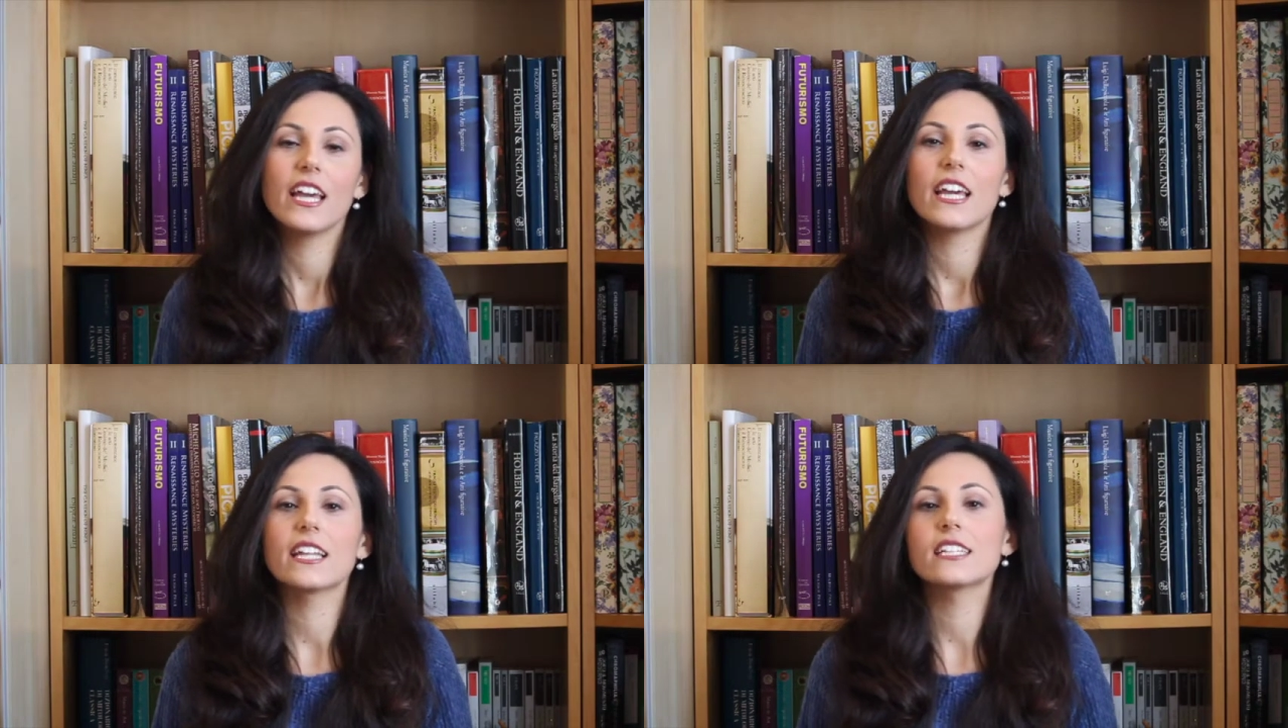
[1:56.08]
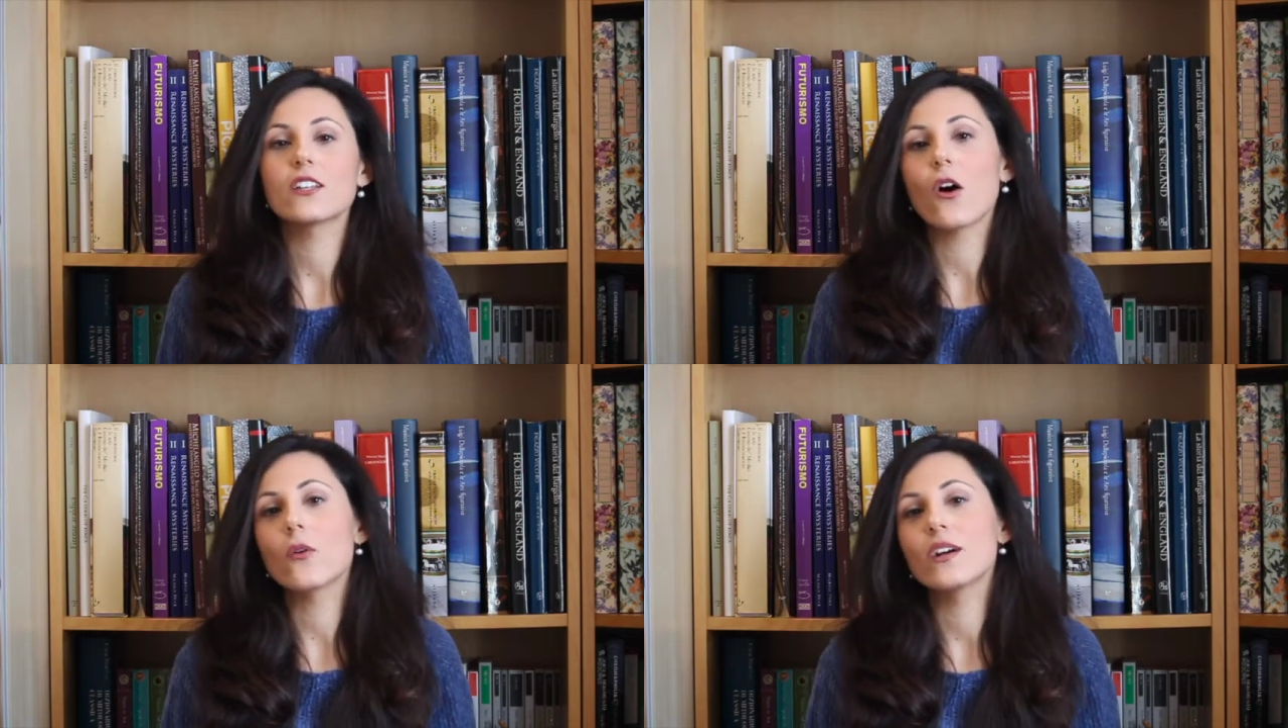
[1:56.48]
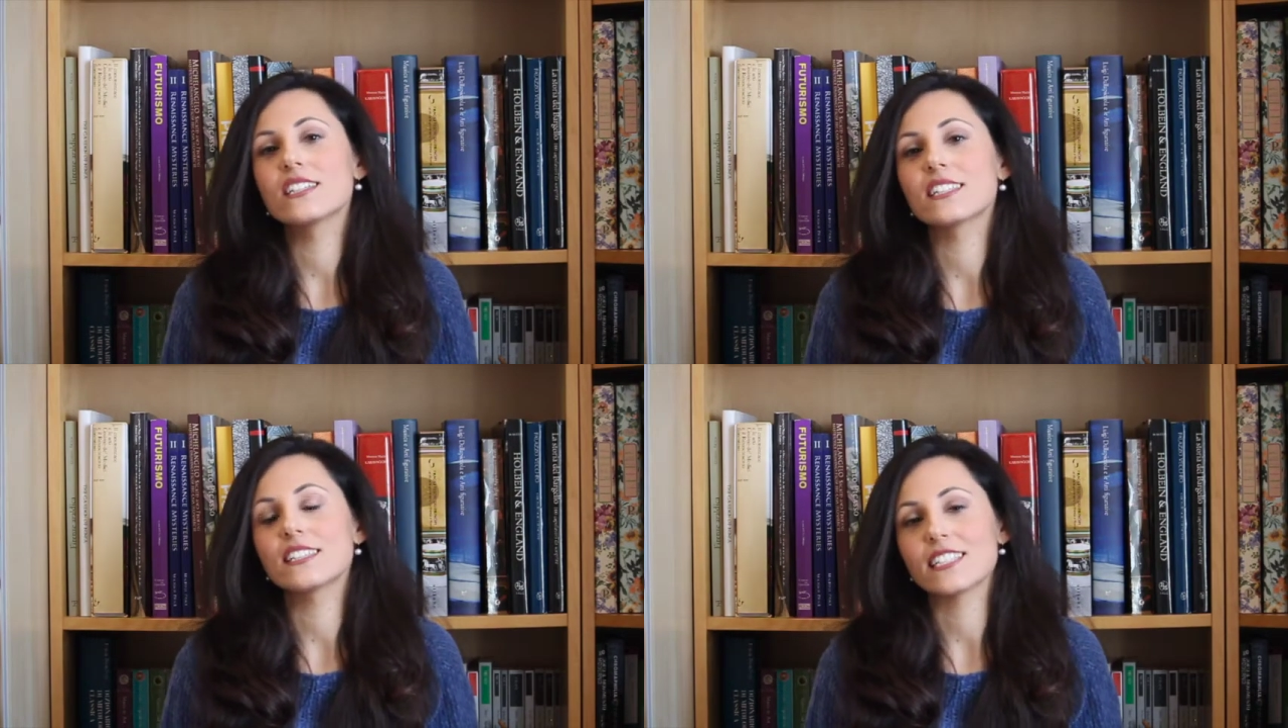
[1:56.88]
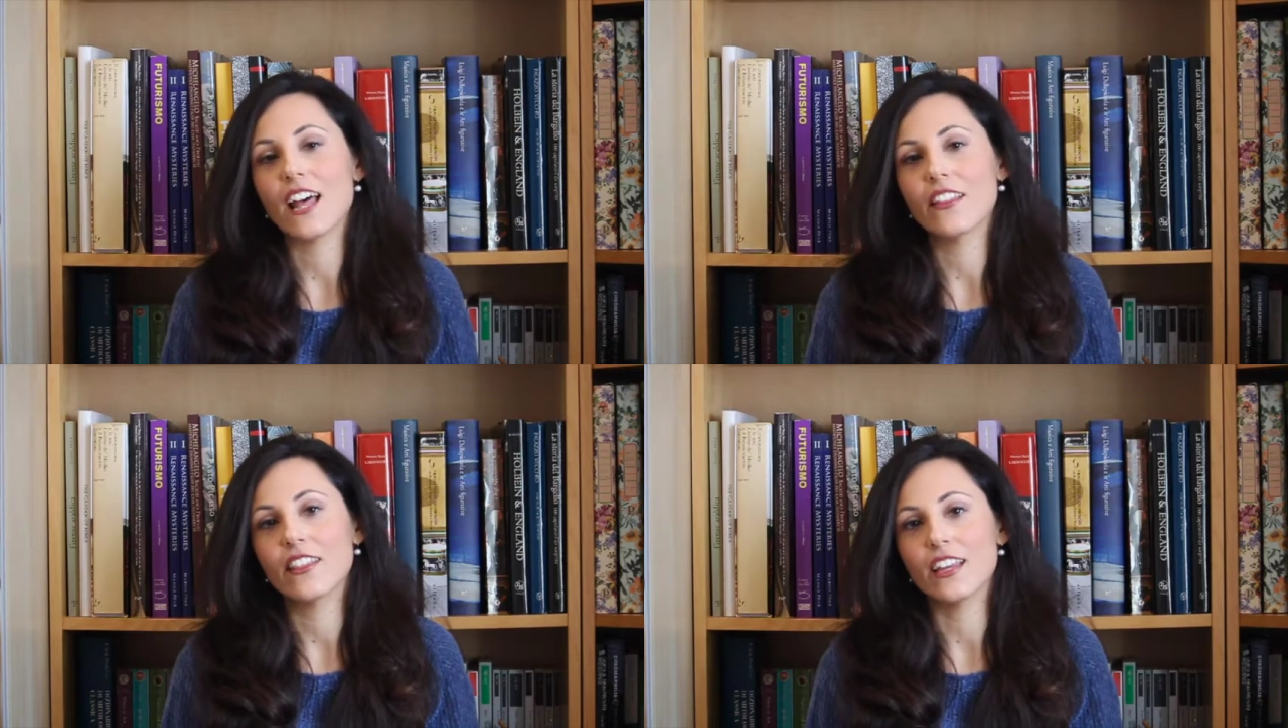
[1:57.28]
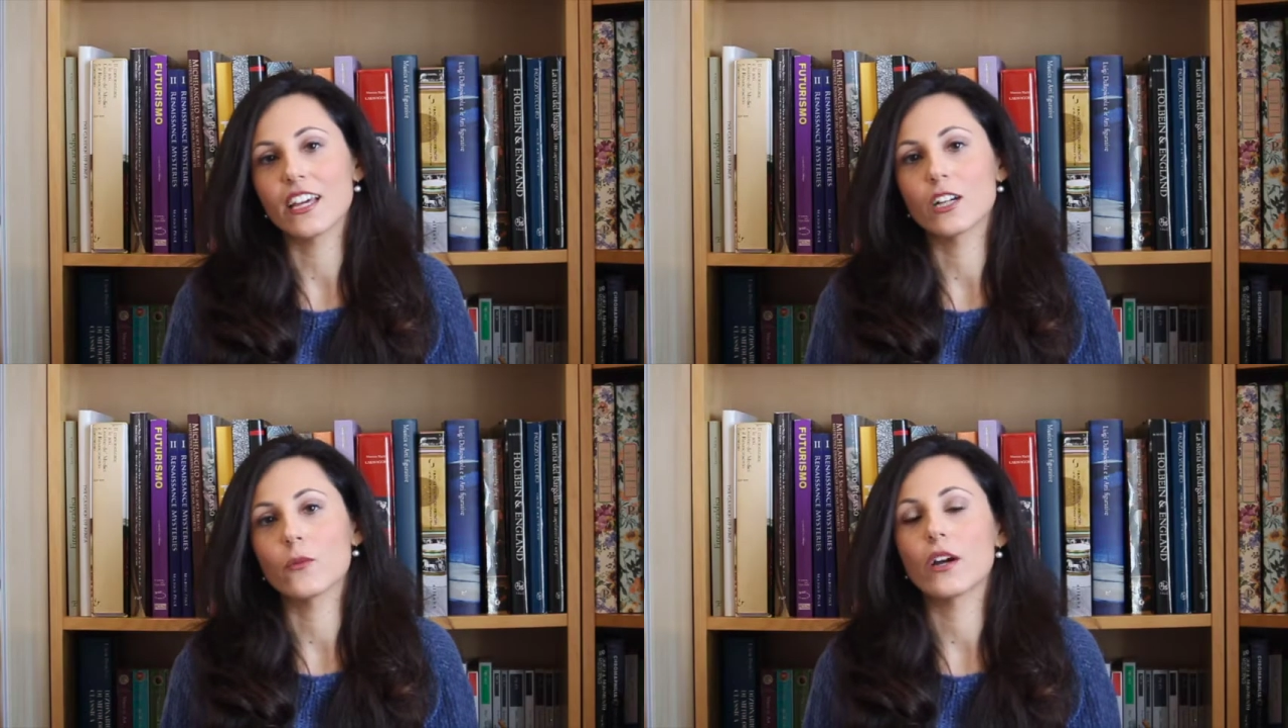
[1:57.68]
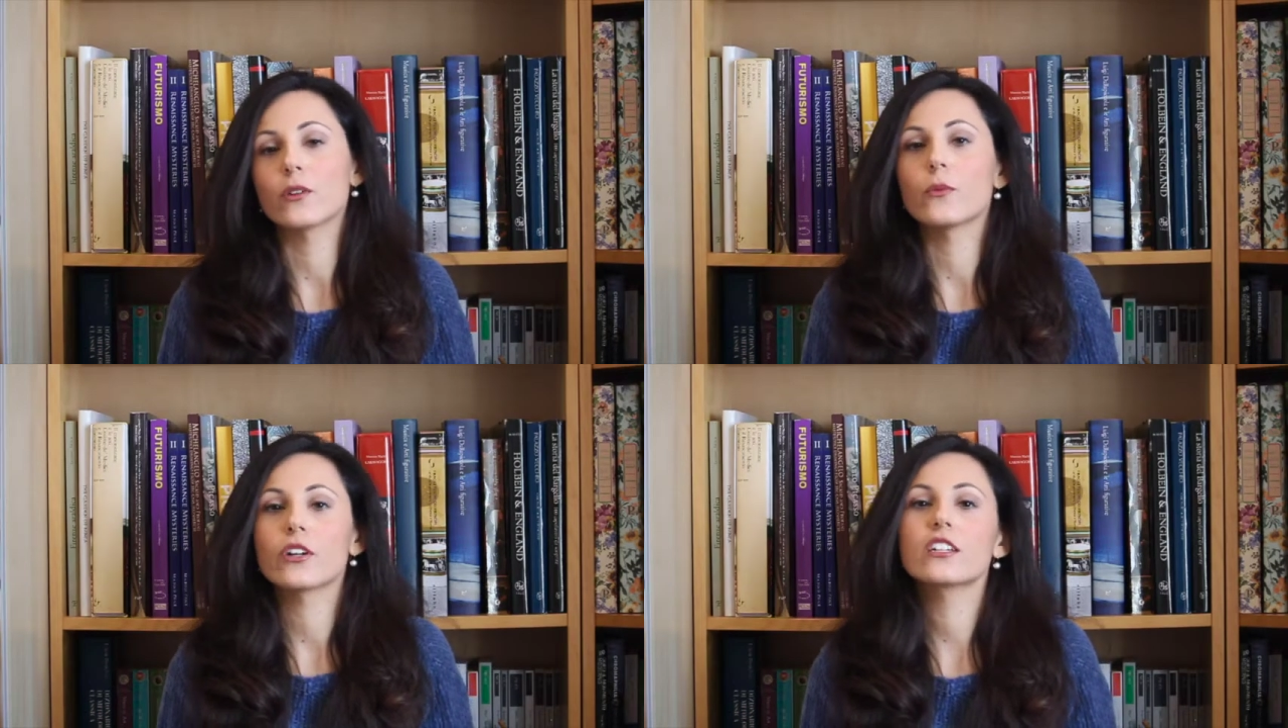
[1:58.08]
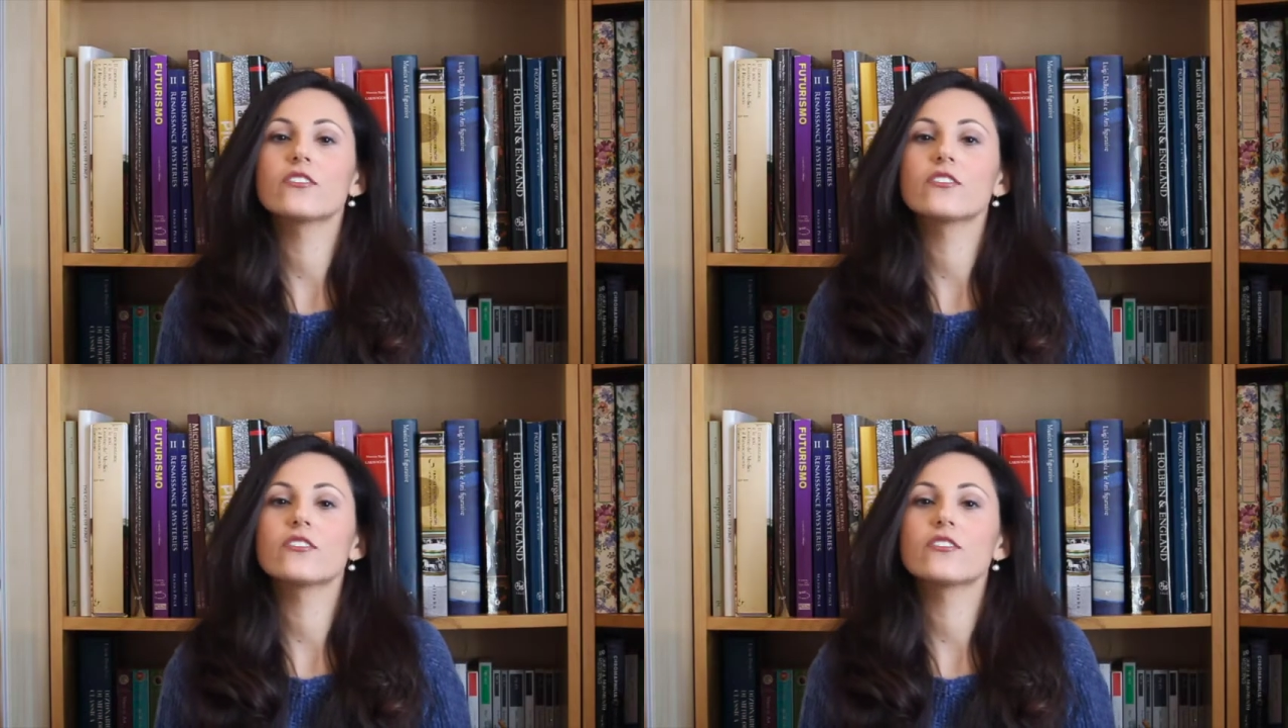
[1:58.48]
It is always a sad thing when a work